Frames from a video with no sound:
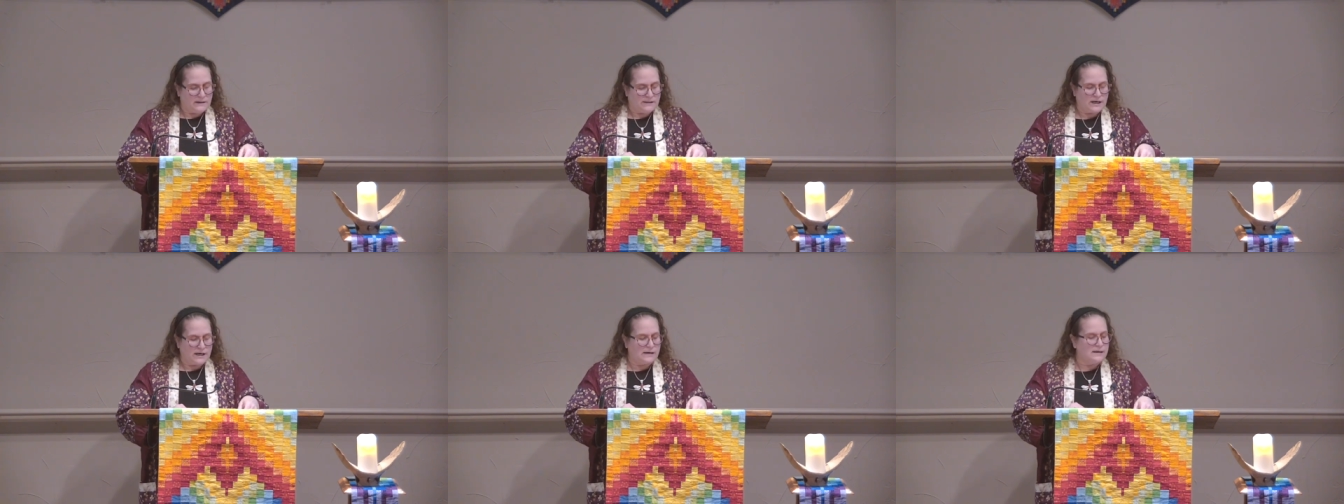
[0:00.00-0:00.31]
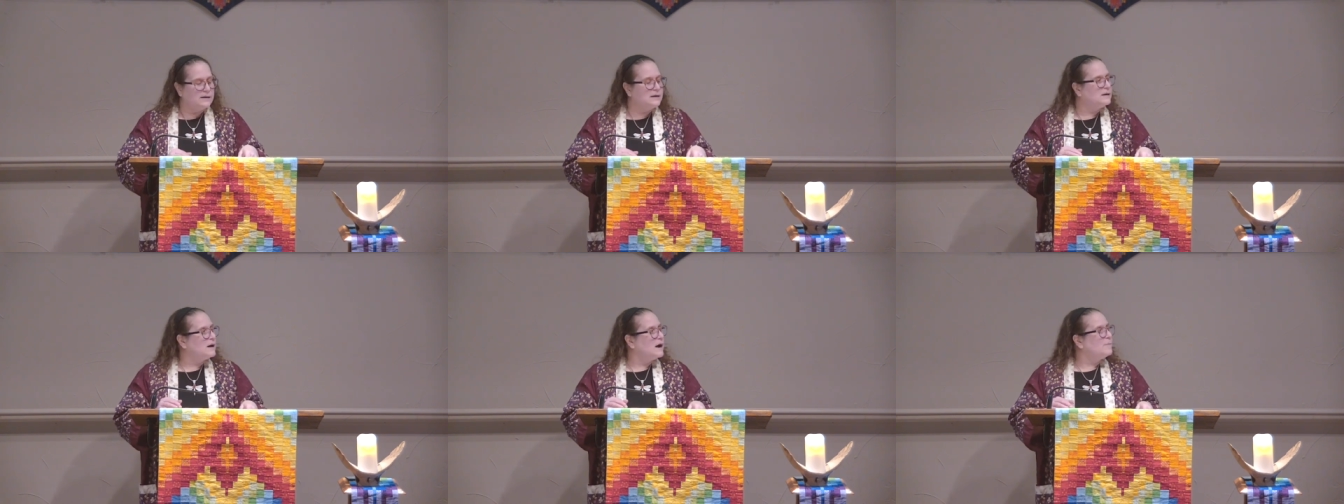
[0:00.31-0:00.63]

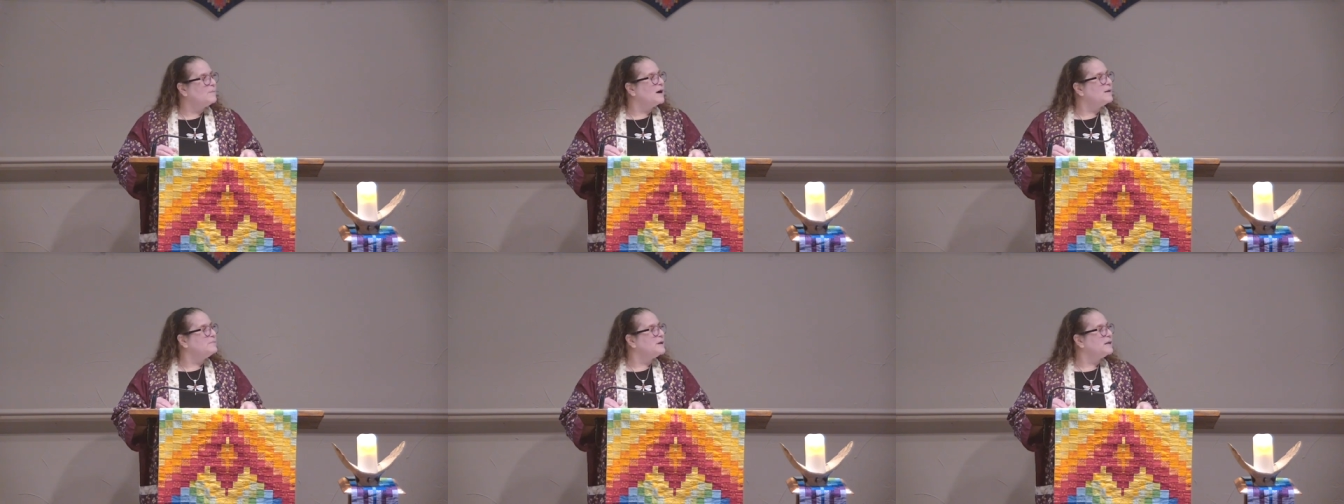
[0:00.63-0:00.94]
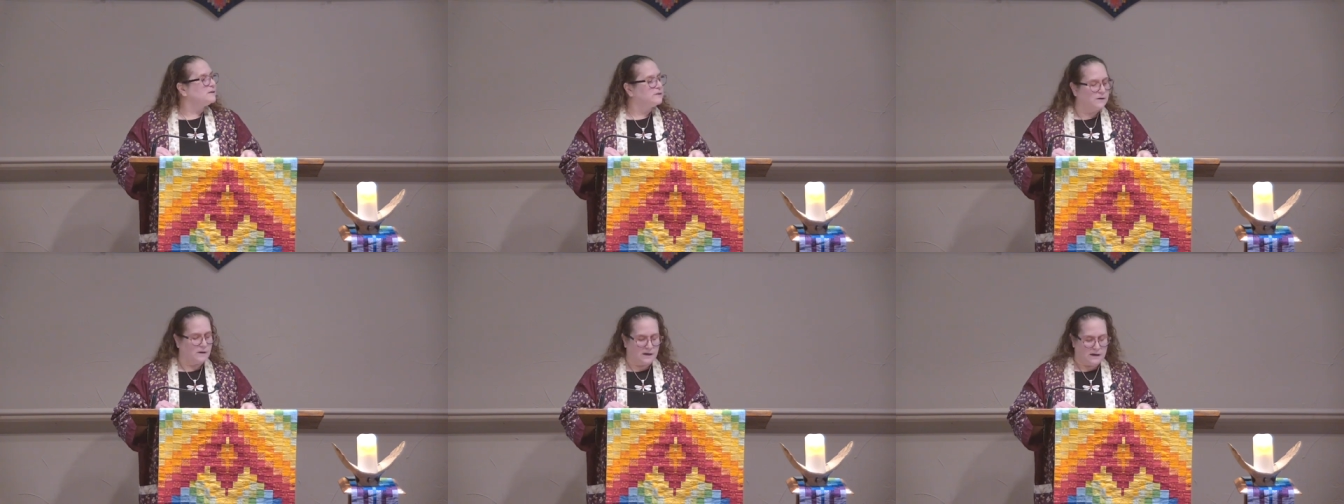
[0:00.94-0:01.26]
checking in on my
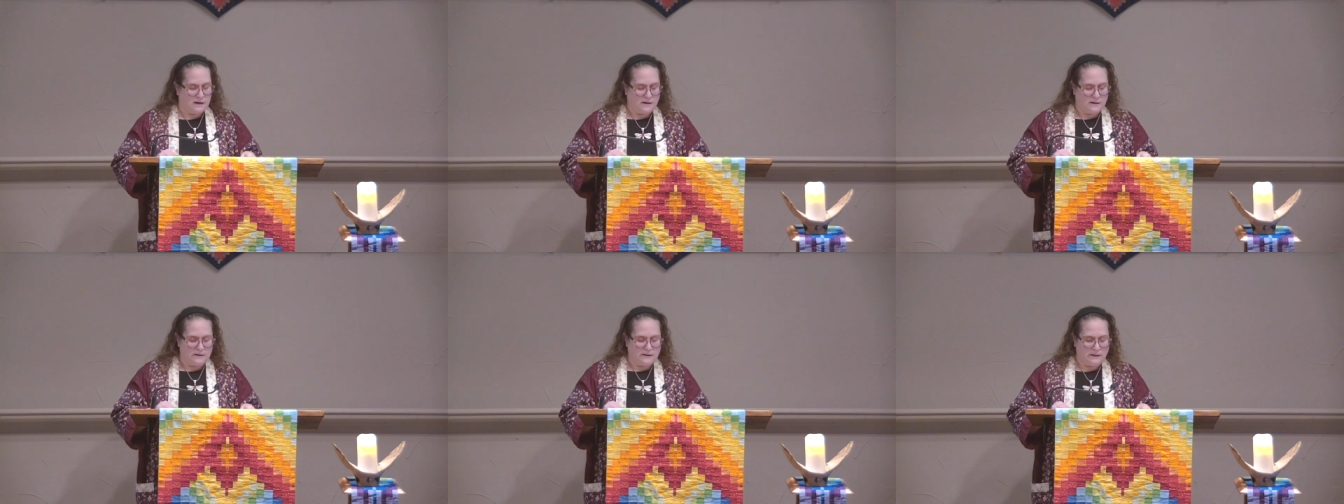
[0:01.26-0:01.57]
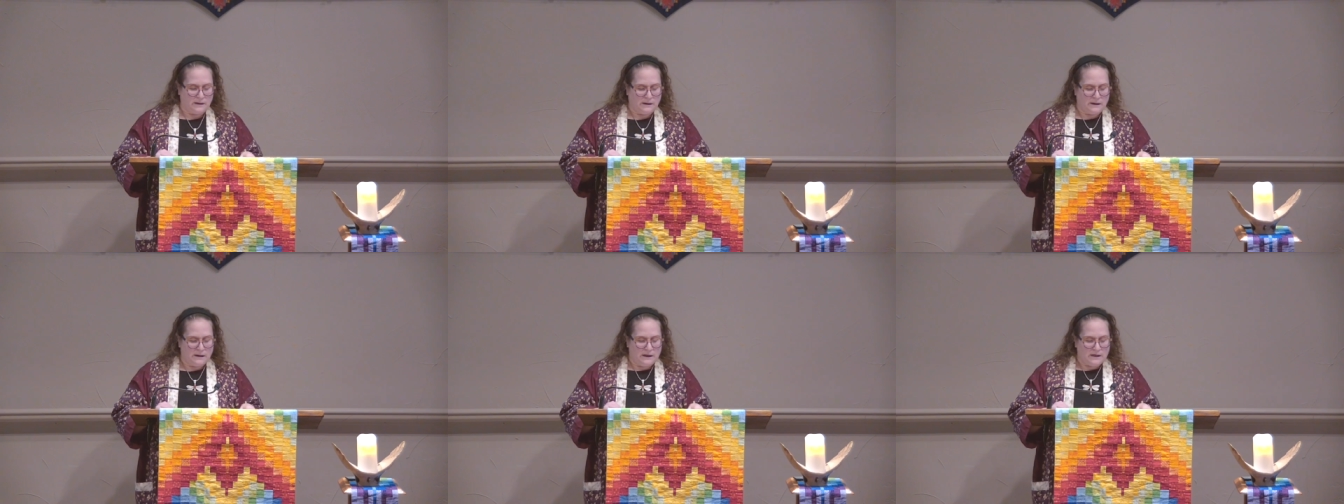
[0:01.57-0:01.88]
mental
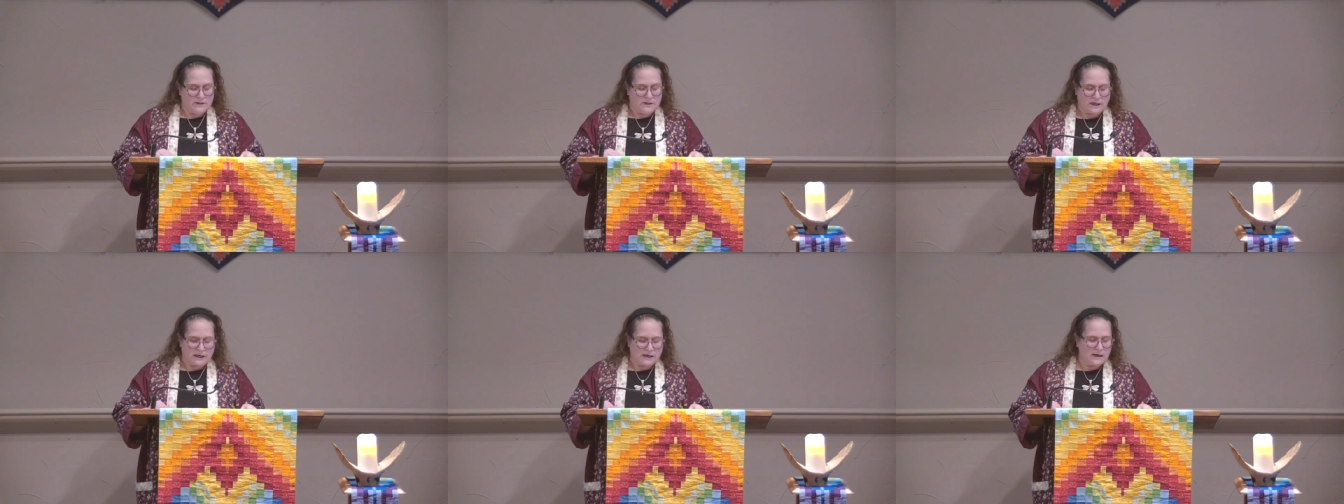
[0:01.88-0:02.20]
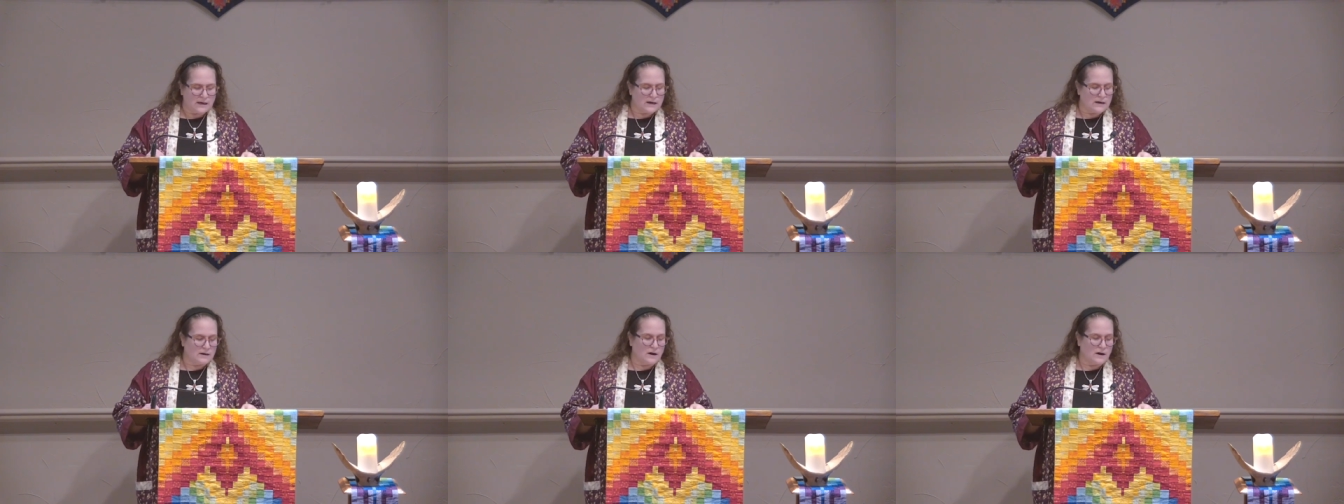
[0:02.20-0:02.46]
health, checking